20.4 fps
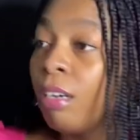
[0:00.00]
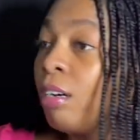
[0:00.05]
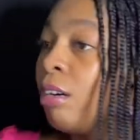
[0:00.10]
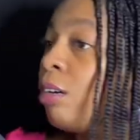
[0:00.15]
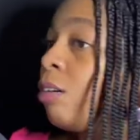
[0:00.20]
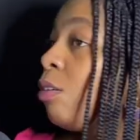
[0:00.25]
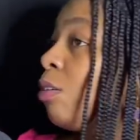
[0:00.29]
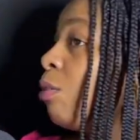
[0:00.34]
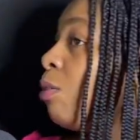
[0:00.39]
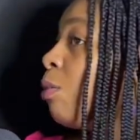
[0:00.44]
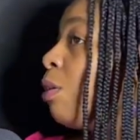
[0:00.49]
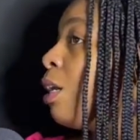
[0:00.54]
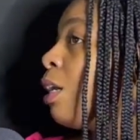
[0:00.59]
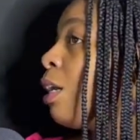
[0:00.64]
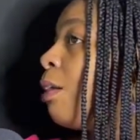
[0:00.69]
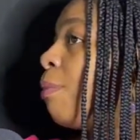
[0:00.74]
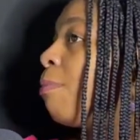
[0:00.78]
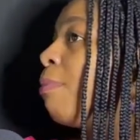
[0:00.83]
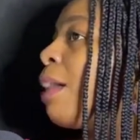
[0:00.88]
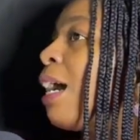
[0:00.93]
oh
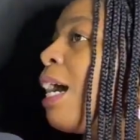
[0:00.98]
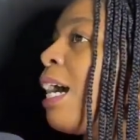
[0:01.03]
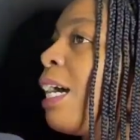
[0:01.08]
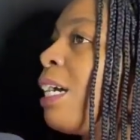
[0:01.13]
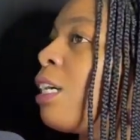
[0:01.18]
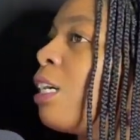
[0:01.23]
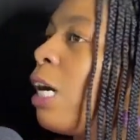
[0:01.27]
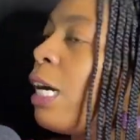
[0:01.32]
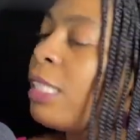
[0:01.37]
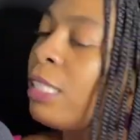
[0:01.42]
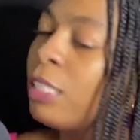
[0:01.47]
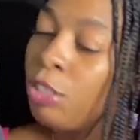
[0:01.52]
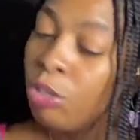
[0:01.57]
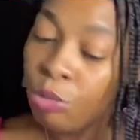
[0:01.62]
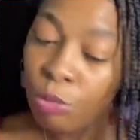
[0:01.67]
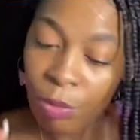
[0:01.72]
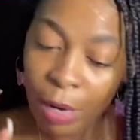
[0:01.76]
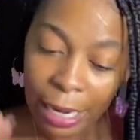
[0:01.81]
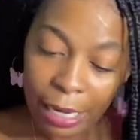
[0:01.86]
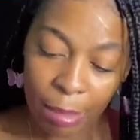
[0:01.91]
my god
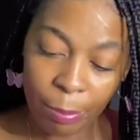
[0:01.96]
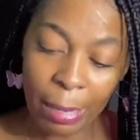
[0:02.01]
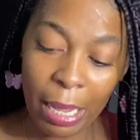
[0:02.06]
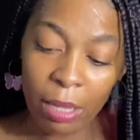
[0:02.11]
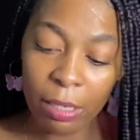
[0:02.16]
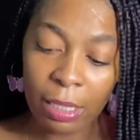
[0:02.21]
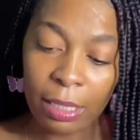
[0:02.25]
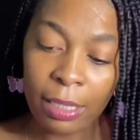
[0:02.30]
you right about